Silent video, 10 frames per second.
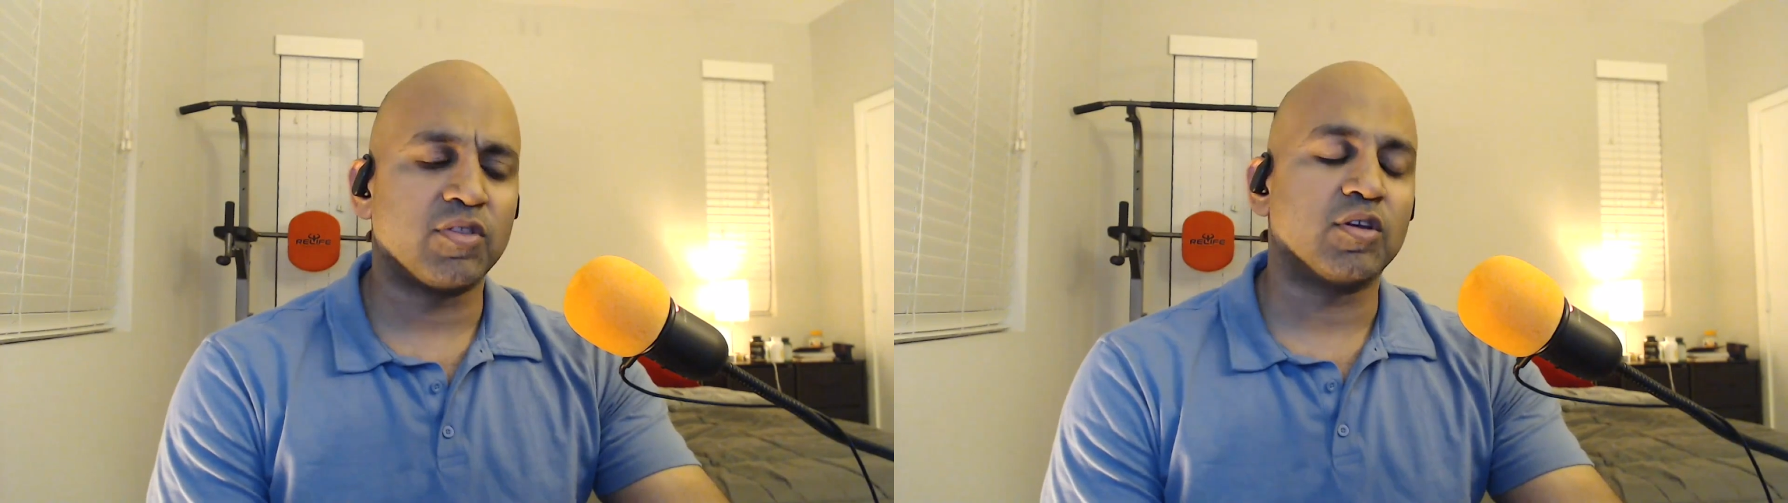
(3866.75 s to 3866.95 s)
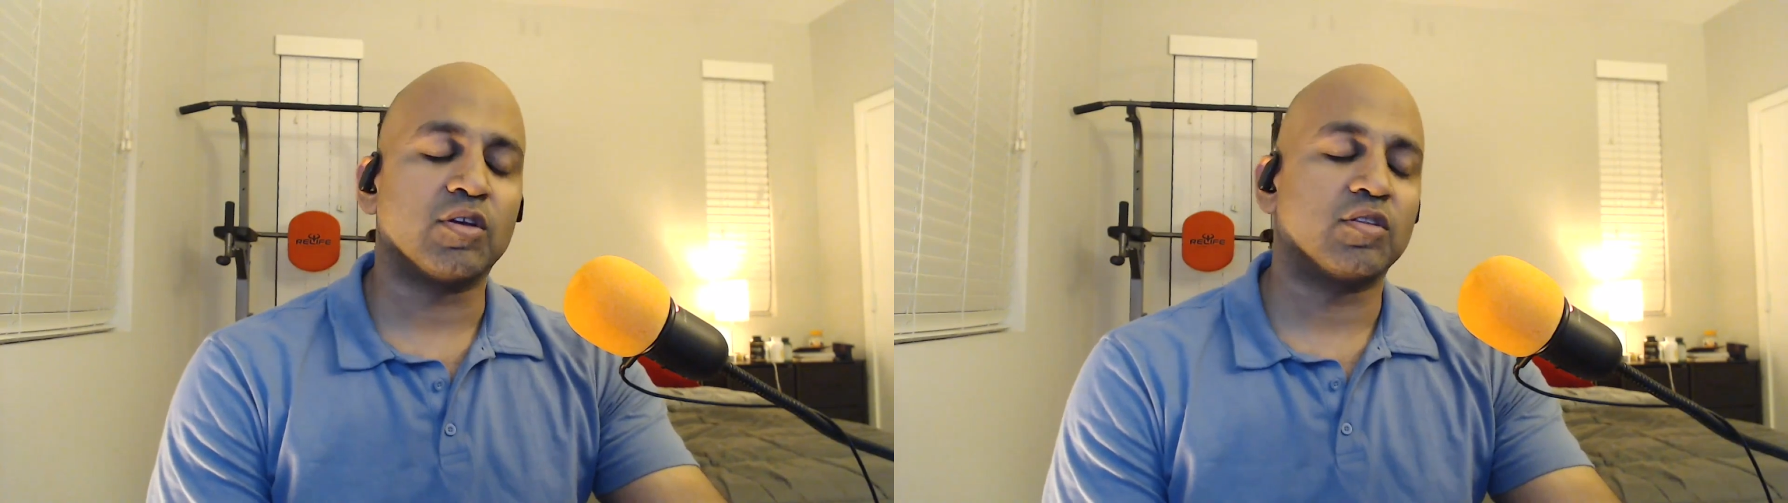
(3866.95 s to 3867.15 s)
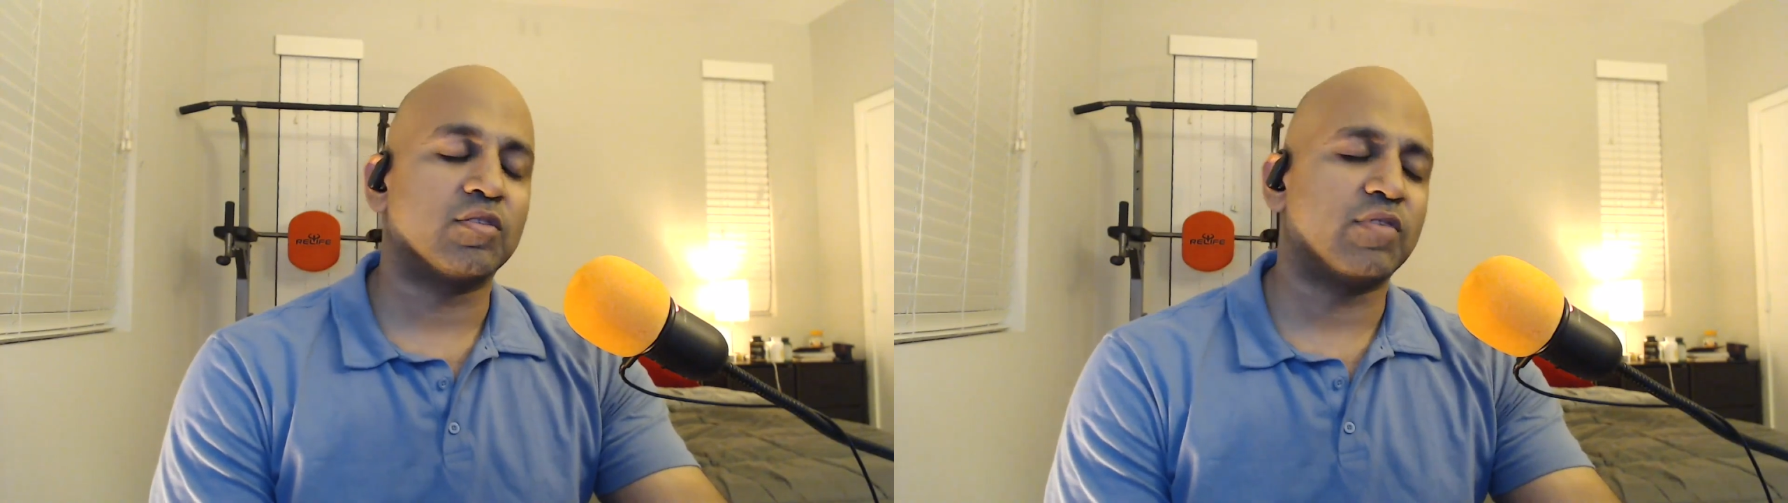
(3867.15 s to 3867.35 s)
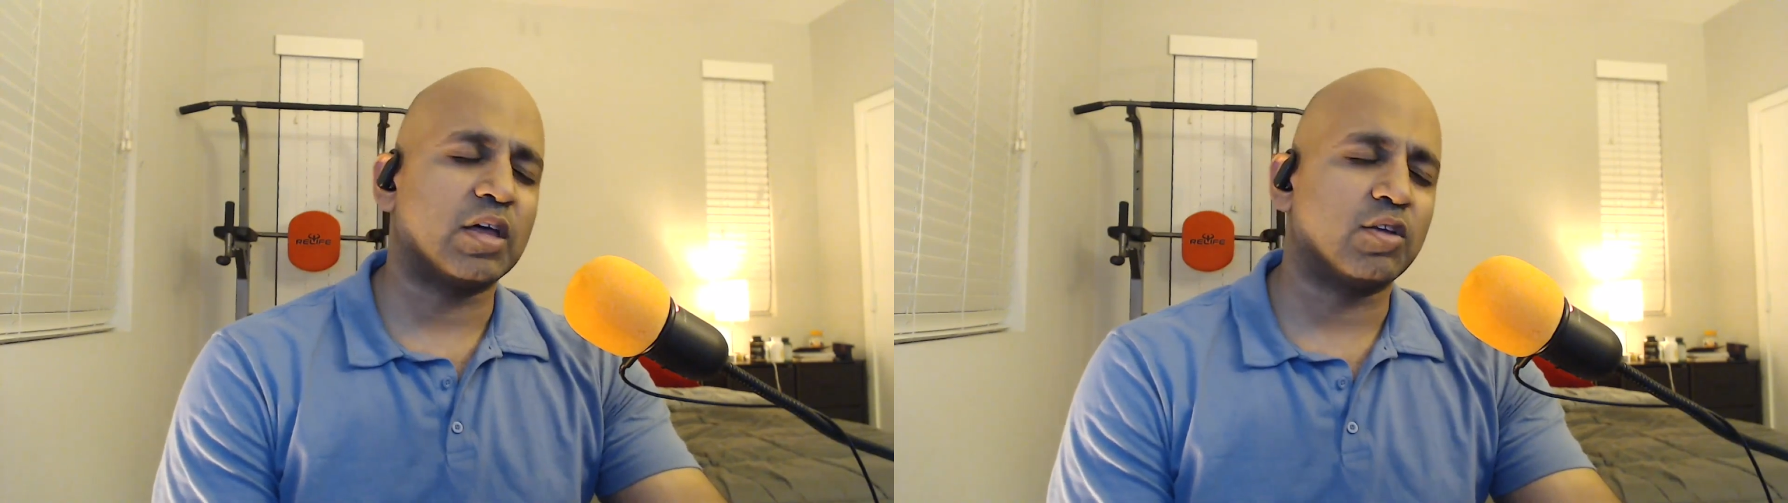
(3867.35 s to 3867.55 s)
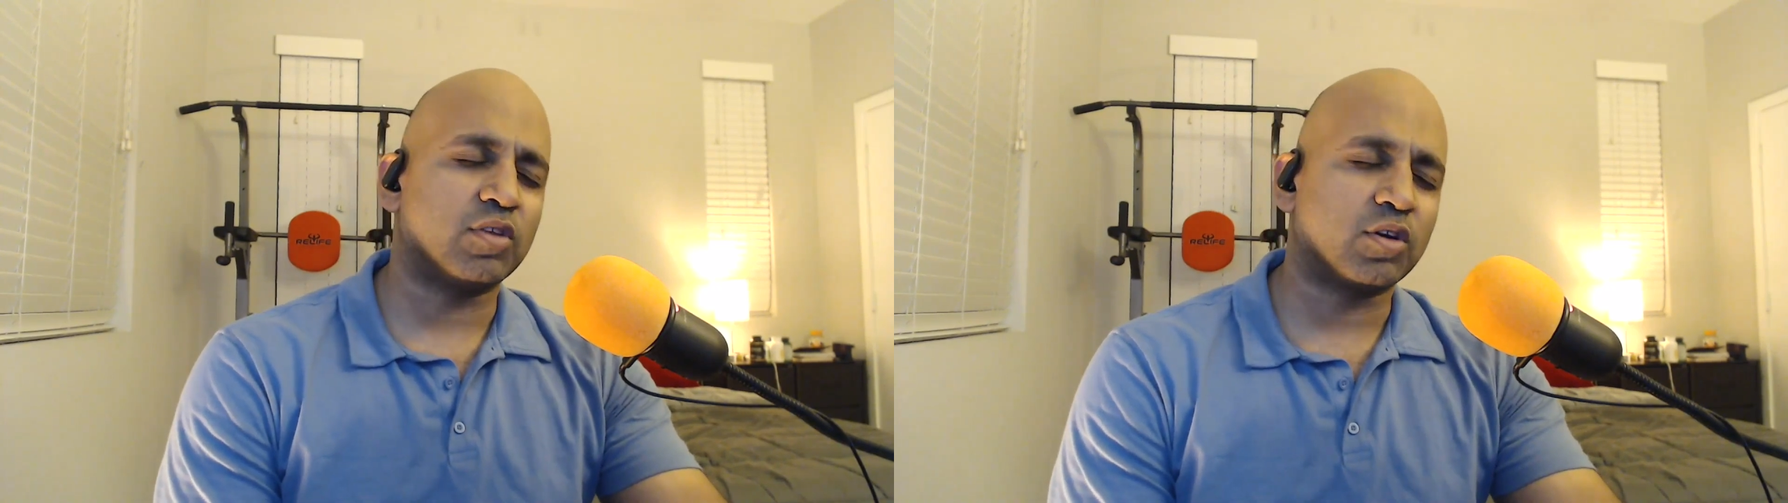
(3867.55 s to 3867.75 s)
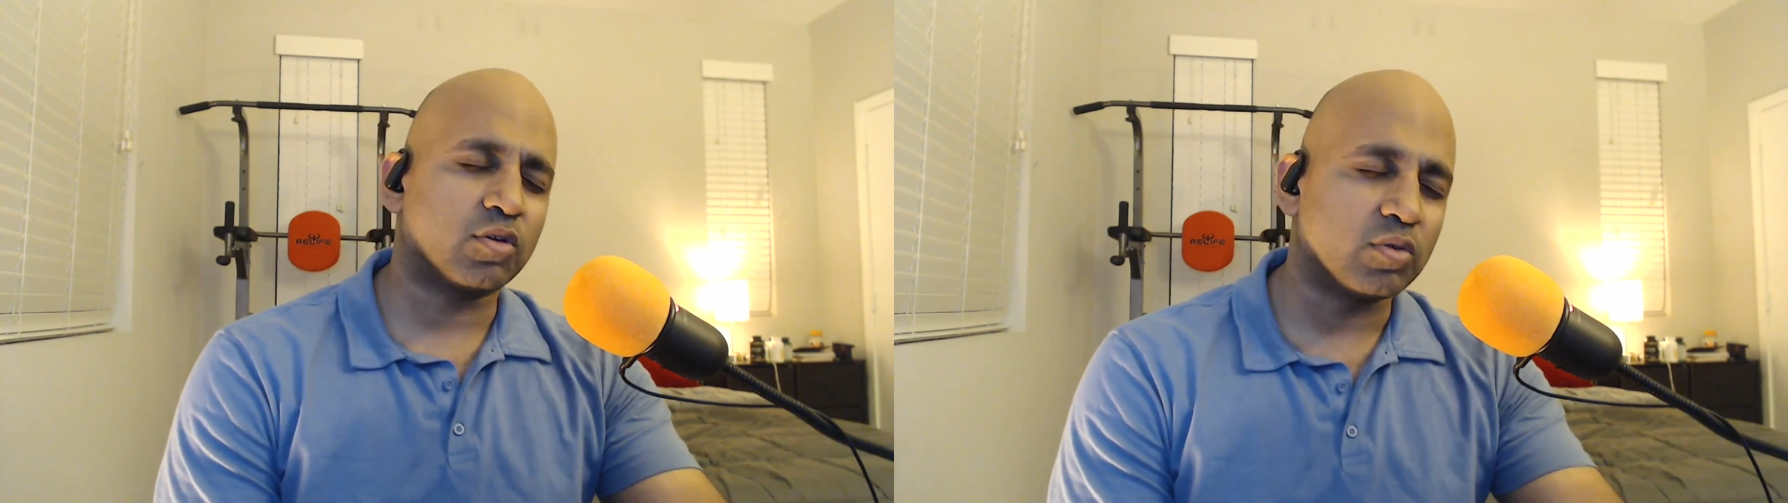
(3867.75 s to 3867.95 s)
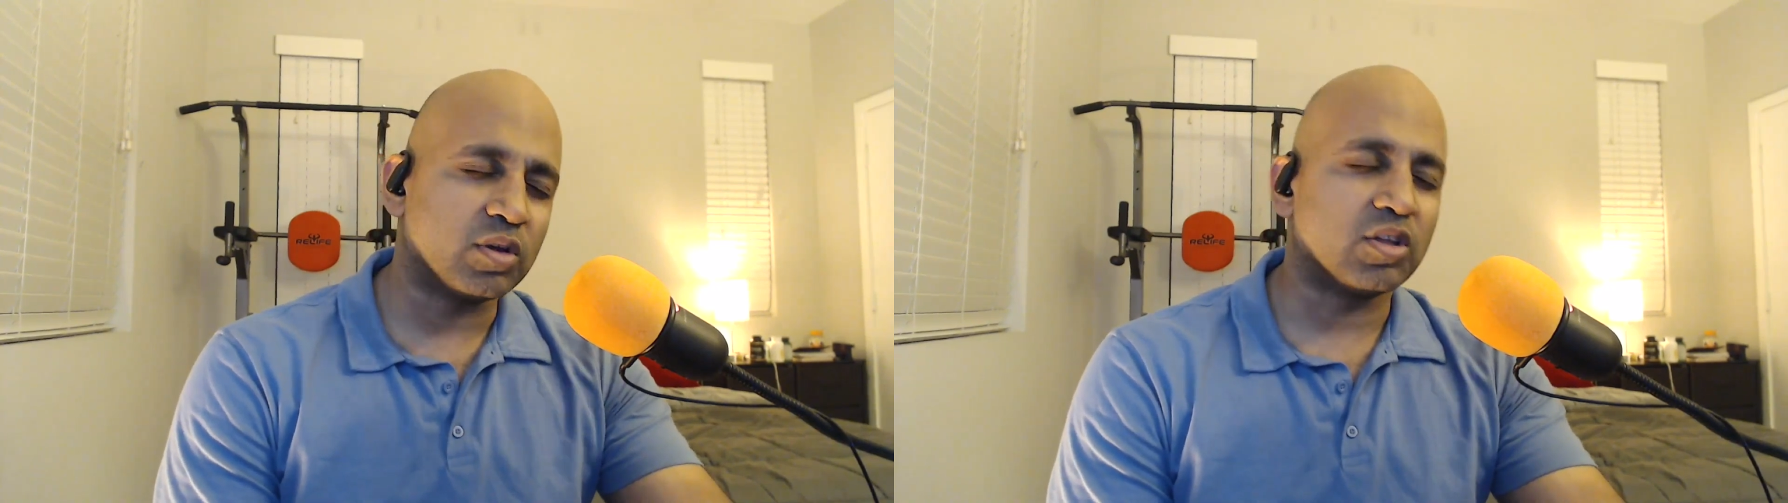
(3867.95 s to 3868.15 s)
the value of the career